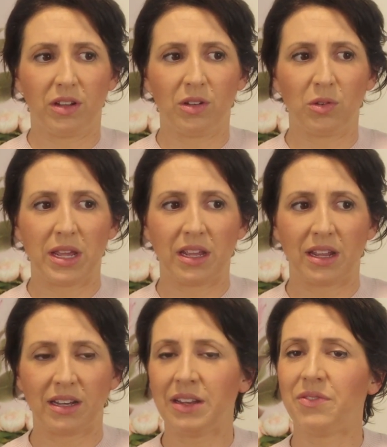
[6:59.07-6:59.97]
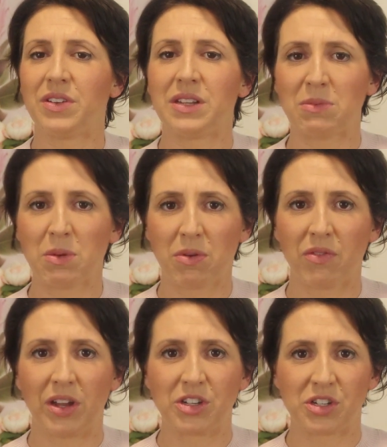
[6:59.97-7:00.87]
looking at lymphedema
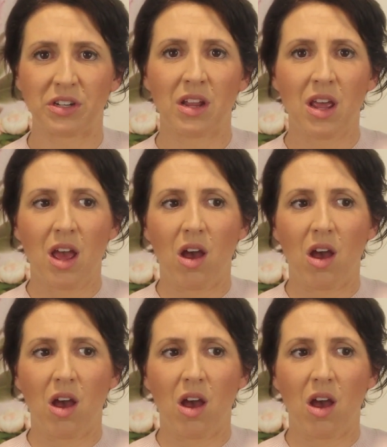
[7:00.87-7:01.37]
prevention,